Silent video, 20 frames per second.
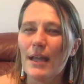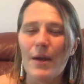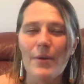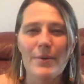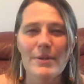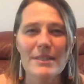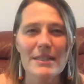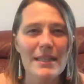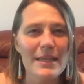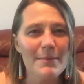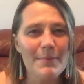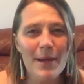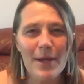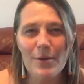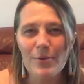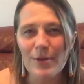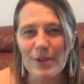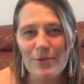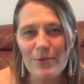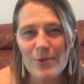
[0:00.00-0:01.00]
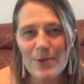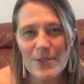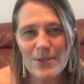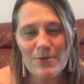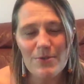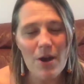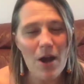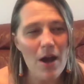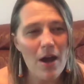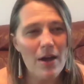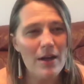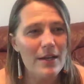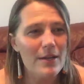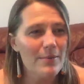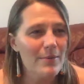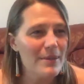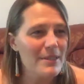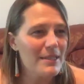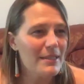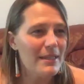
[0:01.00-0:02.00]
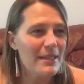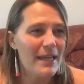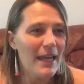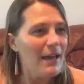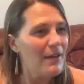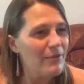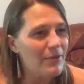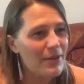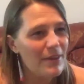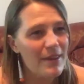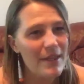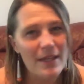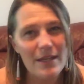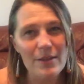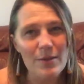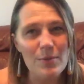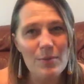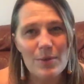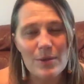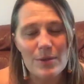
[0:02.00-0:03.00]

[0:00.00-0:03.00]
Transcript: It wasn't like my grief was gone. It wasn't like everything in the